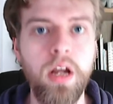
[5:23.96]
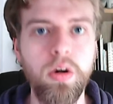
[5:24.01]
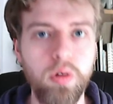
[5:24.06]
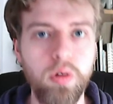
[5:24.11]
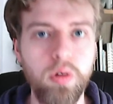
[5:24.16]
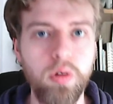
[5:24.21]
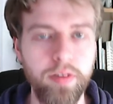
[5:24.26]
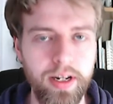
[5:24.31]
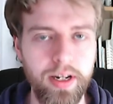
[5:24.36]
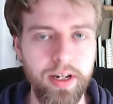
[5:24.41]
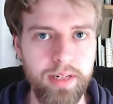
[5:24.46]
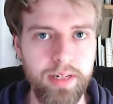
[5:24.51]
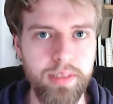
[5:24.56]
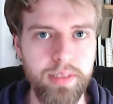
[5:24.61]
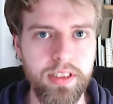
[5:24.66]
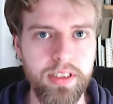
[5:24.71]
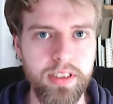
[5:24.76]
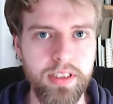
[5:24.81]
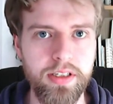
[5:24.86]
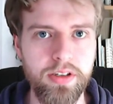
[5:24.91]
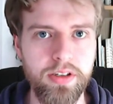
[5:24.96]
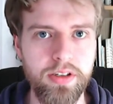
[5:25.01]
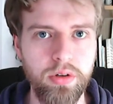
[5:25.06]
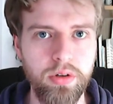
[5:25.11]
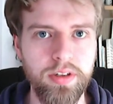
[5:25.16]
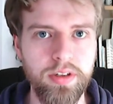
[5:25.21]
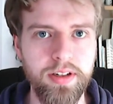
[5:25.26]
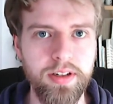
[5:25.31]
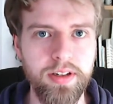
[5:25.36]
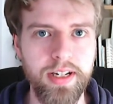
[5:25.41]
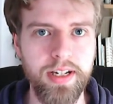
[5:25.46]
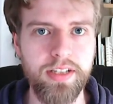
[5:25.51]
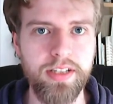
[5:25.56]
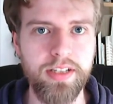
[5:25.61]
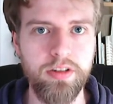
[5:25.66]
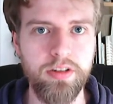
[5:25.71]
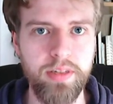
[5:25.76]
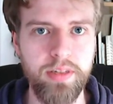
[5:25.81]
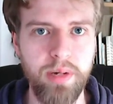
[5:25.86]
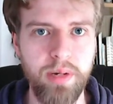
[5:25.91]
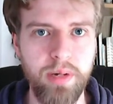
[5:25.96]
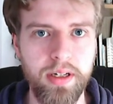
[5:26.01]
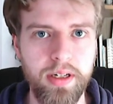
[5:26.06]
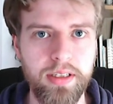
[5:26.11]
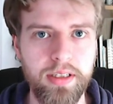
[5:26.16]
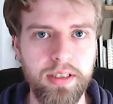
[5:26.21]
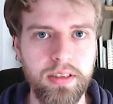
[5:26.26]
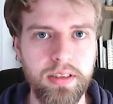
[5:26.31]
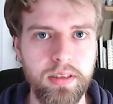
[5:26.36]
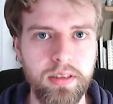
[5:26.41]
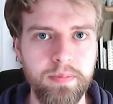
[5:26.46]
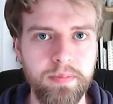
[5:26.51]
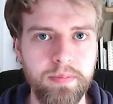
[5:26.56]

All of our images are stored in an S3 bucket.